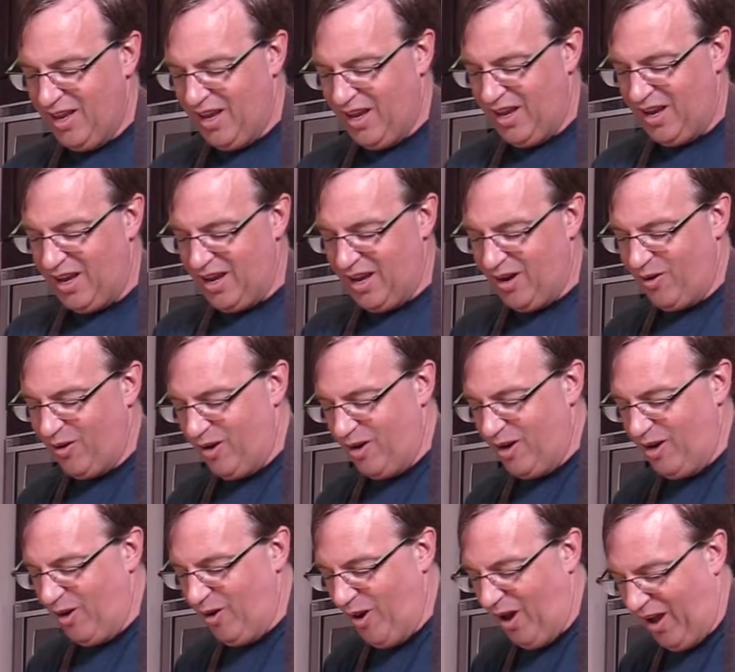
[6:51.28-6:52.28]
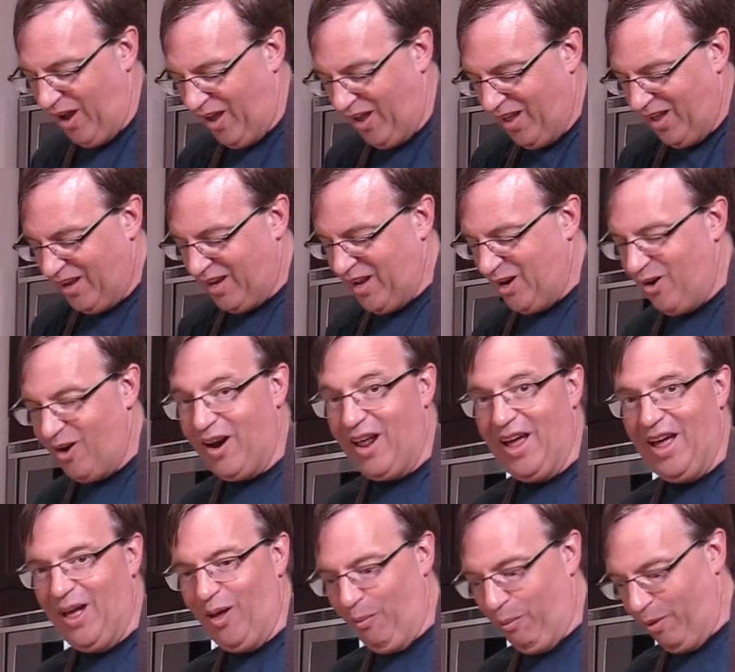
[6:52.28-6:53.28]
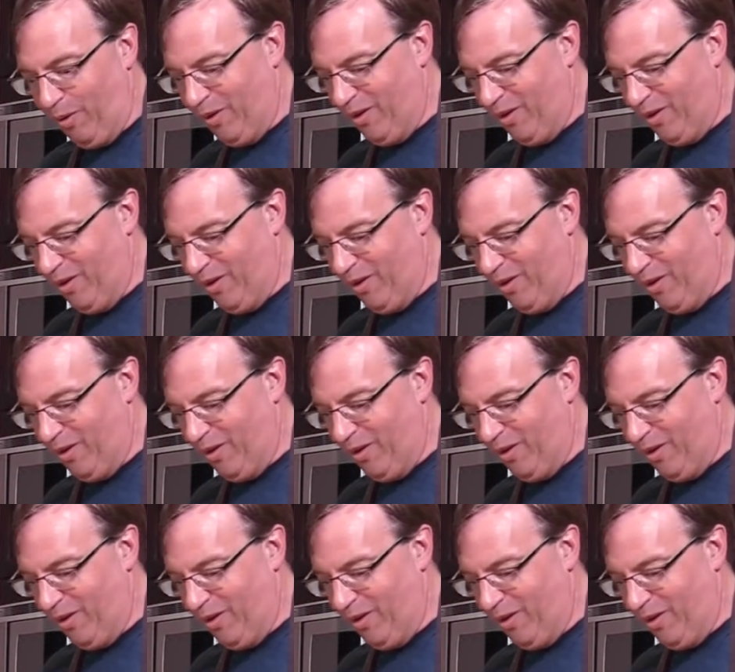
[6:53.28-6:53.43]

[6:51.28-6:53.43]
and get her to help.